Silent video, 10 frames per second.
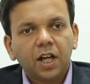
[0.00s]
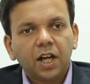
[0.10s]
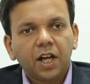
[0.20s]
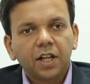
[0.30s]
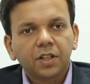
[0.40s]

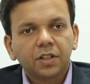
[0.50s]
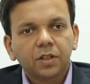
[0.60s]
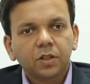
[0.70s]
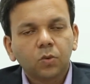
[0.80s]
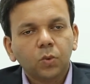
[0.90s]
And
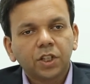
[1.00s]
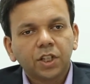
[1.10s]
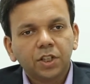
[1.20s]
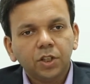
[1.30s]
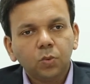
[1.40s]
we'll
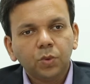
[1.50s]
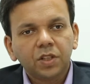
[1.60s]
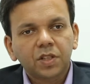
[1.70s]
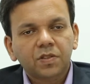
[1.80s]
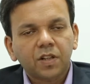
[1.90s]
continue with
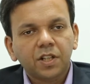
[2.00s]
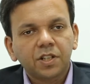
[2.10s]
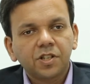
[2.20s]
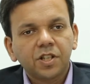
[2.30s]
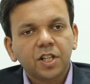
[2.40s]
this
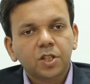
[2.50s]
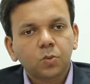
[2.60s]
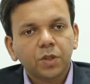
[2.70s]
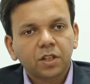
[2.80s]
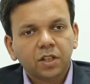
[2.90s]
strategy as
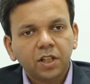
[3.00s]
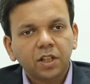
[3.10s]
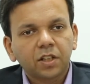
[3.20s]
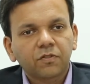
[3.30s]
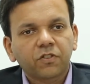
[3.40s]
we
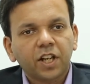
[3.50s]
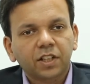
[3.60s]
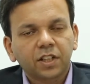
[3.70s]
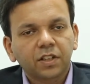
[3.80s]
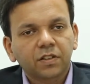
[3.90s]
think the fact
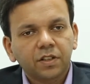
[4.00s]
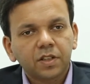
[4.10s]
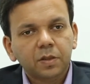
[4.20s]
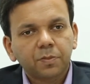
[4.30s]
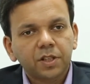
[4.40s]
that the
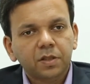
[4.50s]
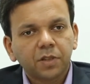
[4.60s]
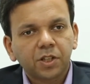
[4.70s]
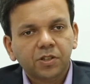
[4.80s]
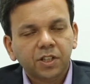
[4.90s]
credit spreads
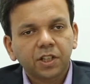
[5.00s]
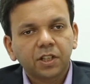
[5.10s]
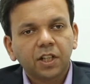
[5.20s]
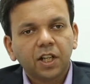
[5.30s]
may shrink,